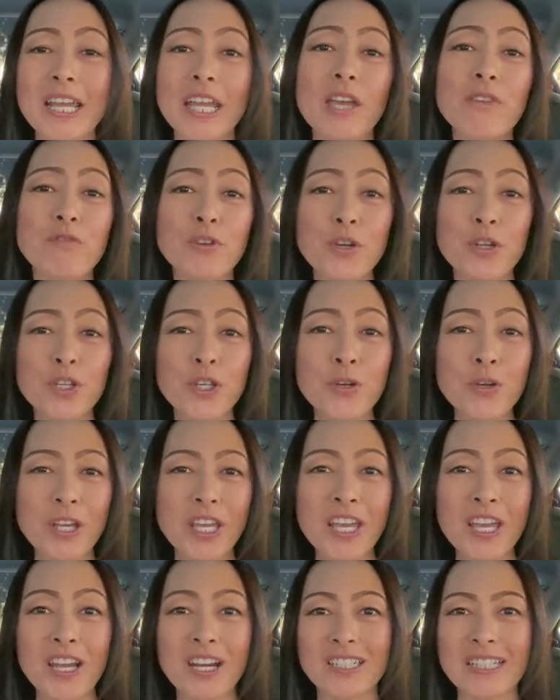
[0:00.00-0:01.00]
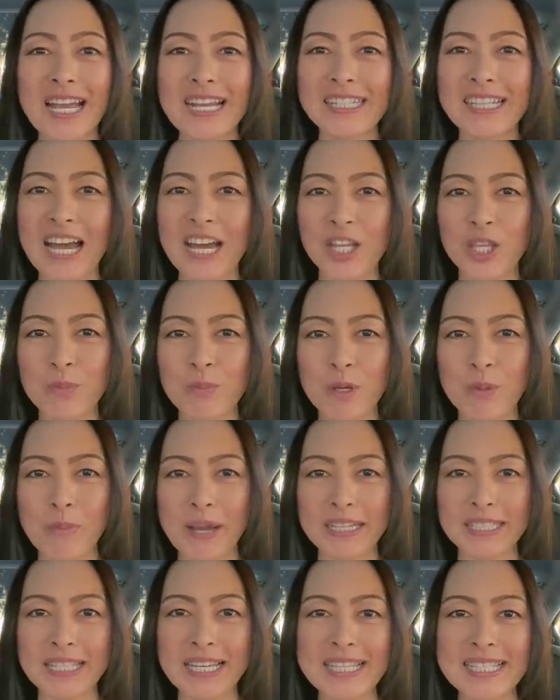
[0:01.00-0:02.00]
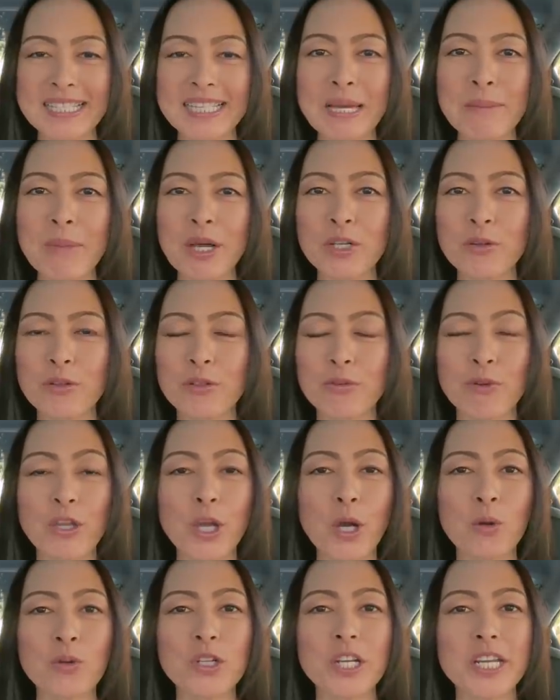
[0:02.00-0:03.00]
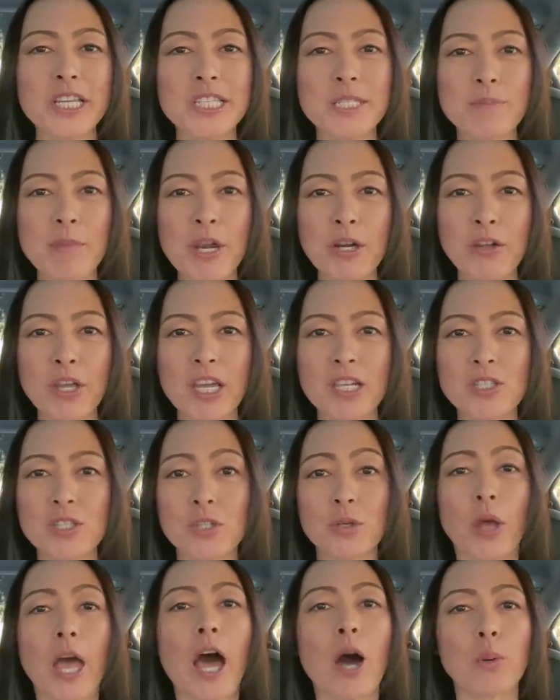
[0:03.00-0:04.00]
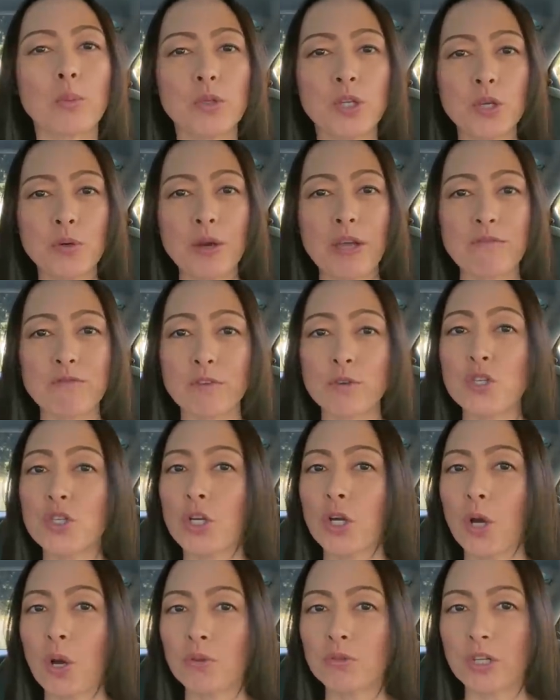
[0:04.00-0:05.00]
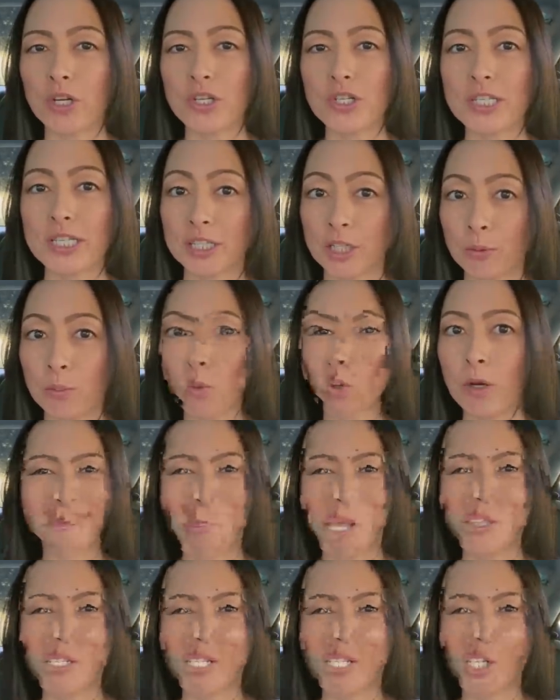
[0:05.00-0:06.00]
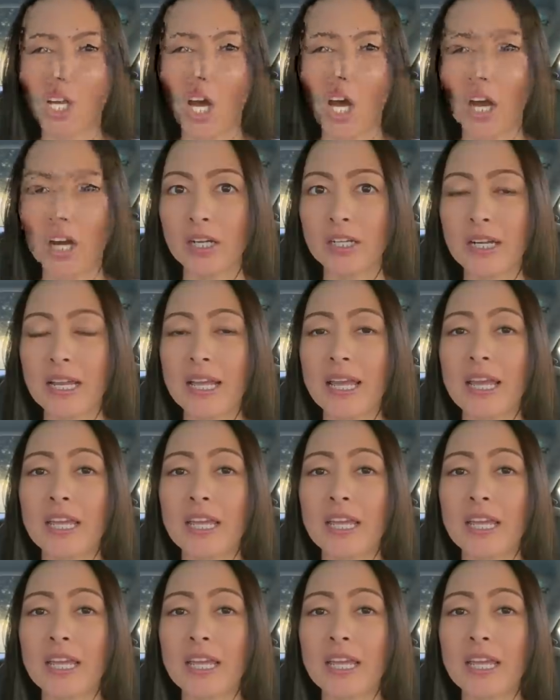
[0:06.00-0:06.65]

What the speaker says: If you're new here, I document my Tesla Model 3 owner experience to help new and future owners learn more about this car.